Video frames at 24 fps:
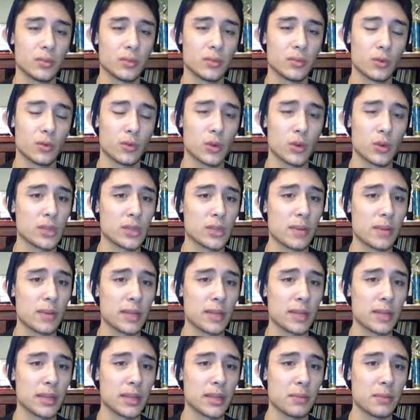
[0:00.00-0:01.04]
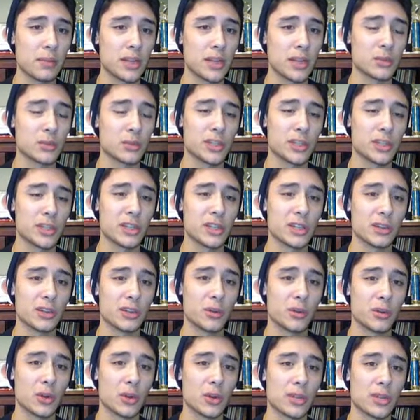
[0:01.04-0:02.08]
the Rotom. I think he might switch into
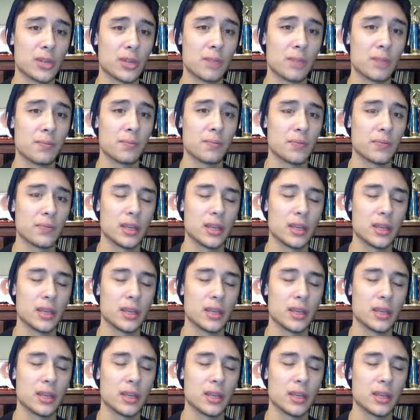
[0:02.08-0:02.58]
the Rotom.